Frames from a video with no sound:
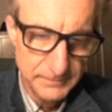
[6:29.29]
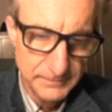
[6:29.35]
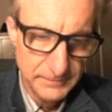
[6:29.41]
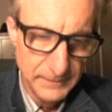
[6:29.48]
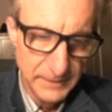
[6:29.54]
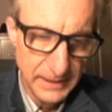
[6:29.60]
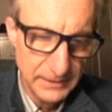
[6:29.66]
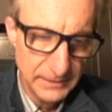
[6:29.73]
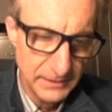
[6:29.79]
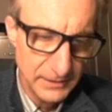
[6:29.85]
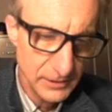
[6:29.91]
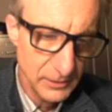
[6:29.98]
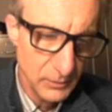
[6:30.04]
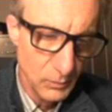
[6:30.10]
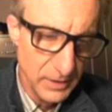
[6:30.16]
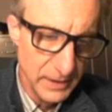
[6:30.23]
and
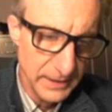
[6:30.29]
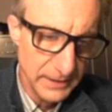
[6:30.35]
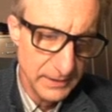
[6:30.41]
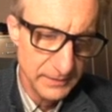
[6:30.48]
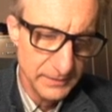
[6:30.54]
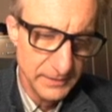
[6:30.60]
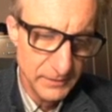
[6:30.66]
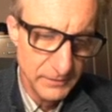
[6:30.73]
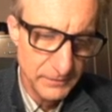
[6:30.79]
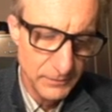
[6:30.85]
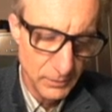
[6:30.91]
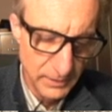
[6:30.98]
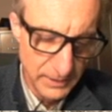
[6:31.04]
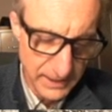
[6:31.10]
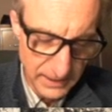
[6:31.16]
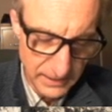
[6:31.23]
kilowatt is therefore
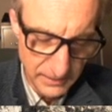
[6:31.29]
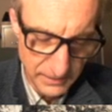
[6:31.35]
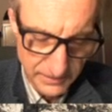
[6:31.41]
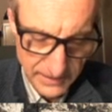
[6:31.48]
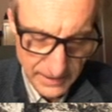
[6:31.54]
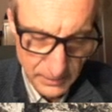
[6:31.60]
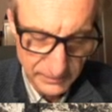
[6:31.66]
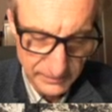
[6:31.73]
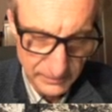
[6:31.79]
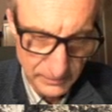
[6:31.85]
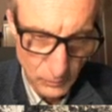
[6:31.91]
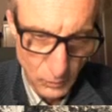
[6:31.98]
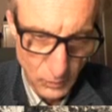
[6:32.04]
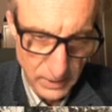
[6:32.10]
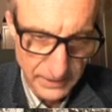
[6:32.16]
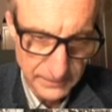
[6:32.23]
1,000
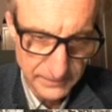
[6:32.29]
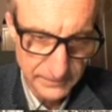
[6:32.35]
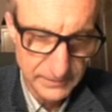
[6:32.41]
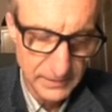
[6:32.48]
watts.